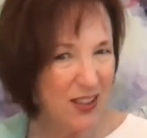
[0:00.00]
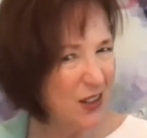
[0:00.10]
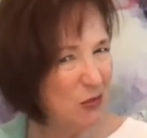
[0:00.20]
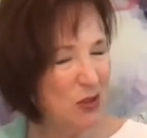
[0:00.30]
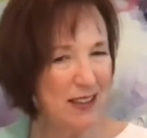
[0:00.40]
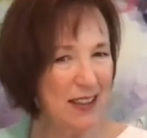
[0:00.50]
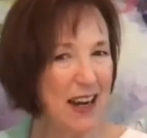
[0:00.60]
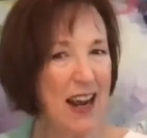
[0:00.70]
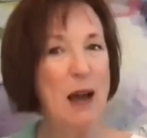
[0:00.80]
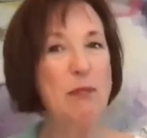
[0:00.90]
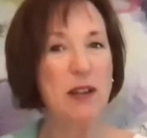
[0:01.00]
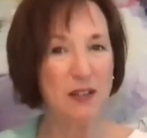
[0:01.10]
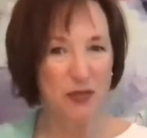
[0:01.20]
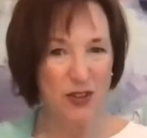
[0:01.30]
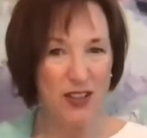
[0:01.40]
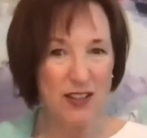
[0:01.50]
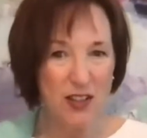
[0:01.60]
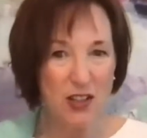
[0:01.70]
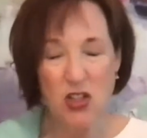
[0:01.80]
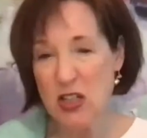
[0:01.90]
you know, what's gonna happen if you
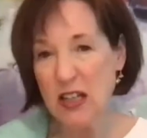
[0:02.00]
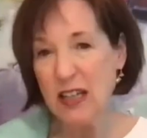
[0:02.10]
continue to